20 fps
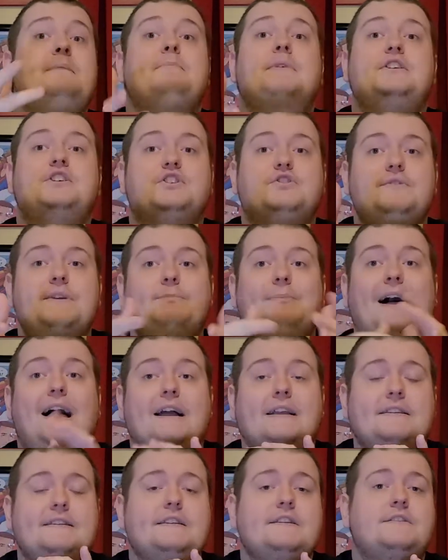mystery
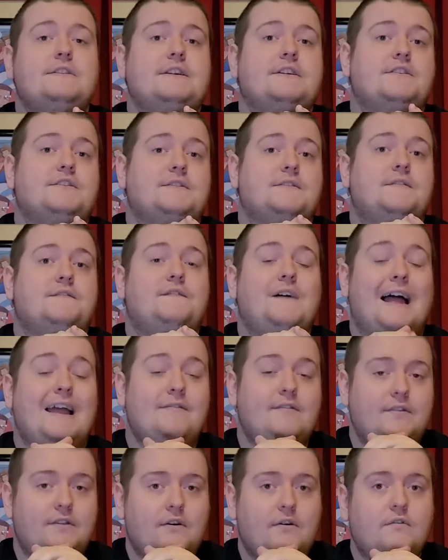boxes. There's
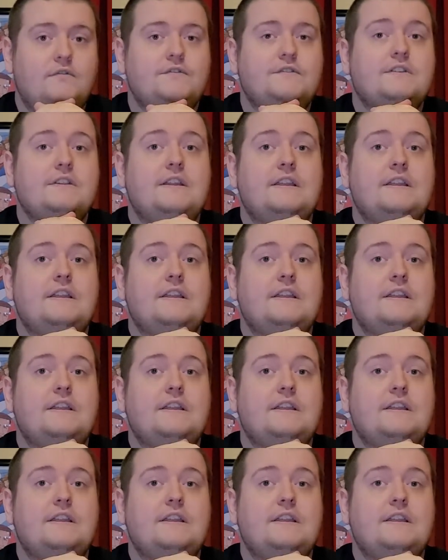five of those.